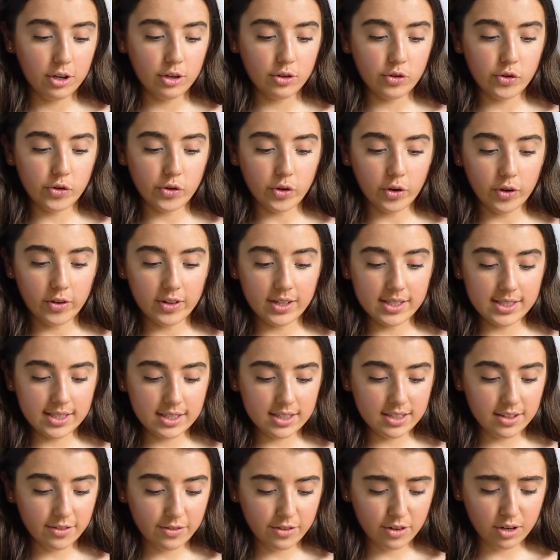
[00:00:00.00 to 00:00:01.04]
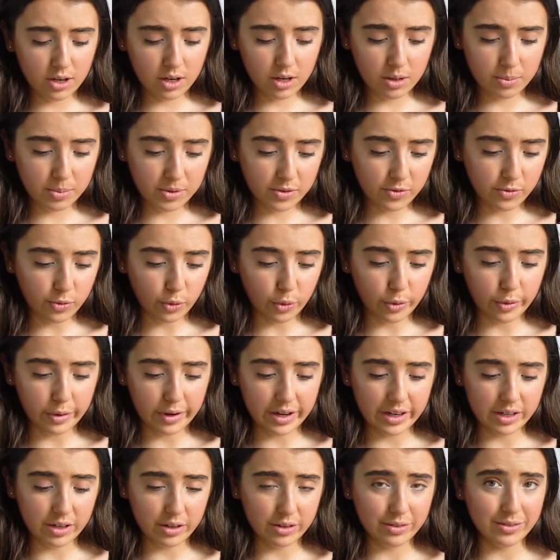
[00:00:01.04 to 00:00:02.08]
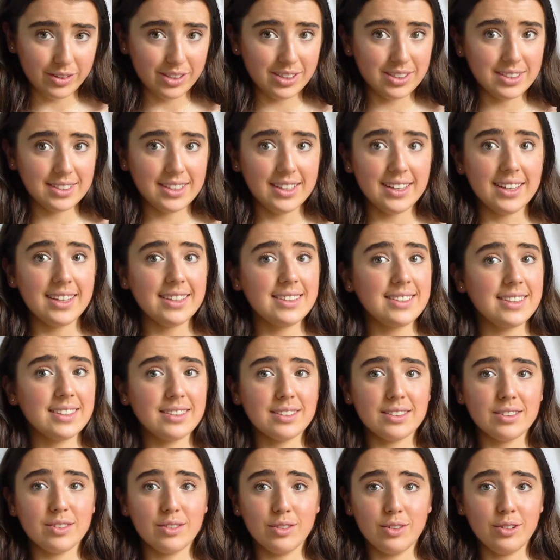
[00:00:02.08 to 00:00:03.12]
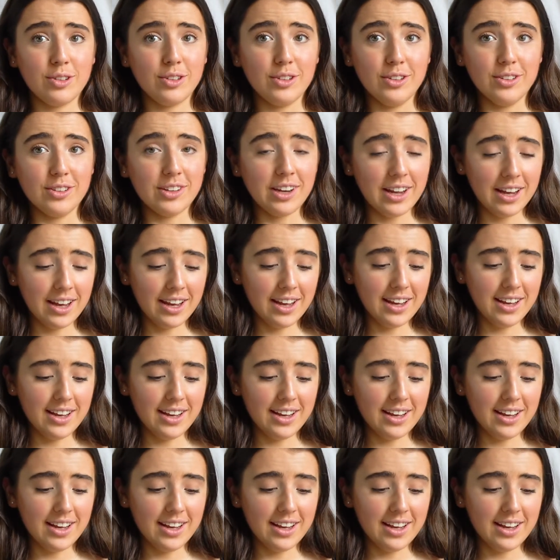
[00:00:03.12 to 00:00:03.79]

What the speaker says: So this is the photo before, and obviously it doesn't look good.